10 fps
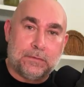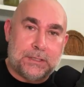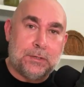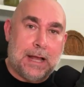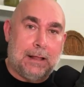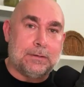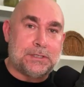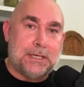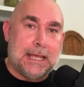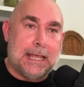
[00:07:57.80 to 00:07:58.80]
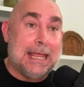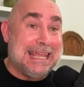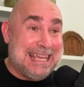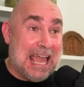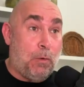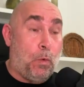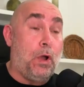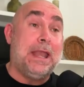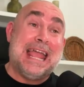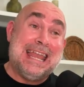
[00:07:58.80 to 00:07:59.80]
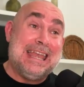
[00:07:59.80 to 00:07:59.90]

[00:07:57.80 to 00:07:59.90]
for $2 a day. Get one